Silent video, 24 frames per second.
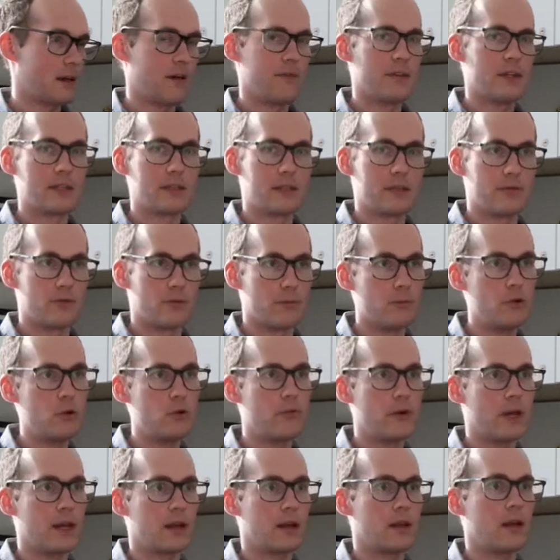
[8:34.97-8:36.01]
Obviously,
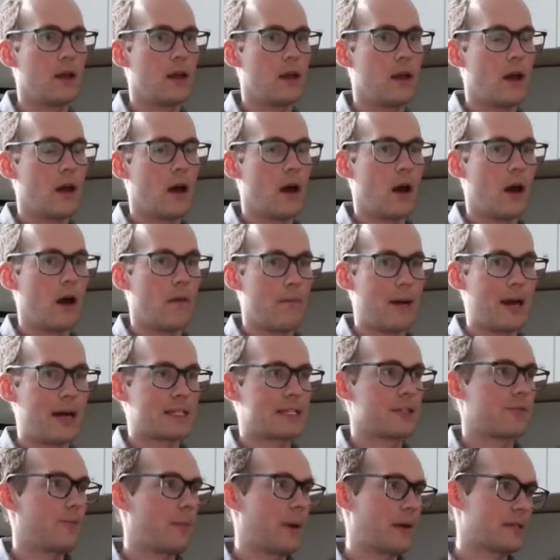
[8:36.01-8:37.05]
removing
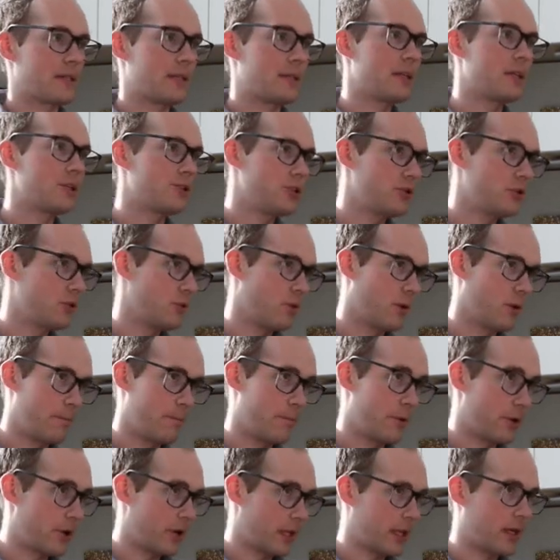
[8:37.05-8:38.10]
massive amounts of tissue
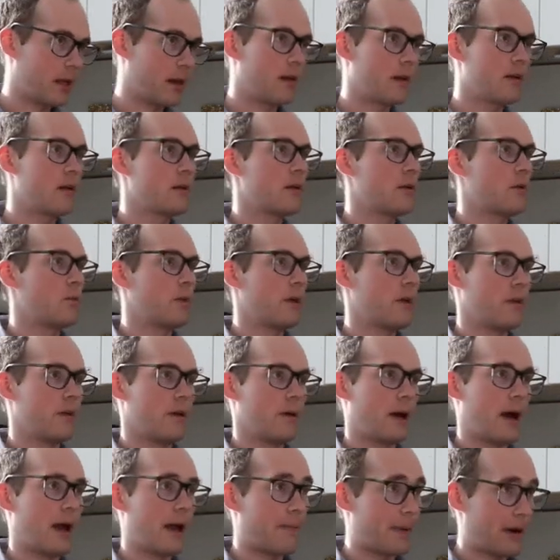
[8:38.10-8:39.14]
or burning it with
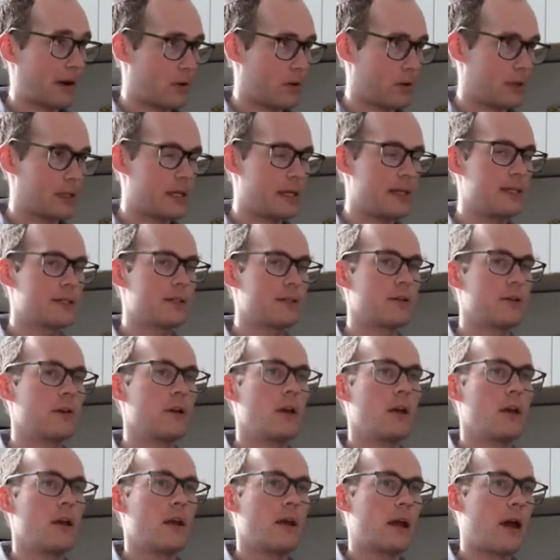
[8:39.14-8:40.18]
a high-powered
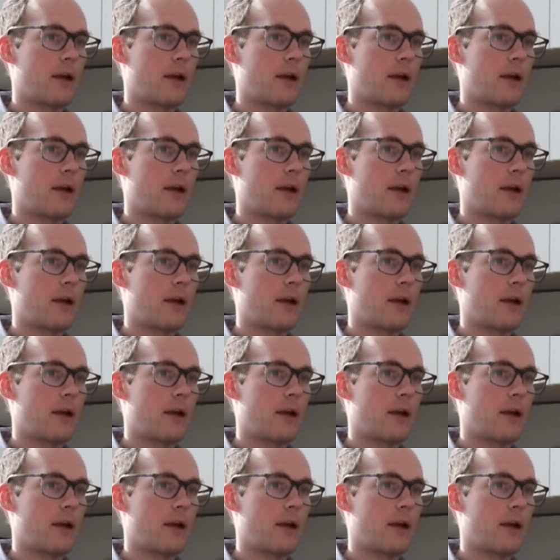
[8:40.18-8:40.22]
laser.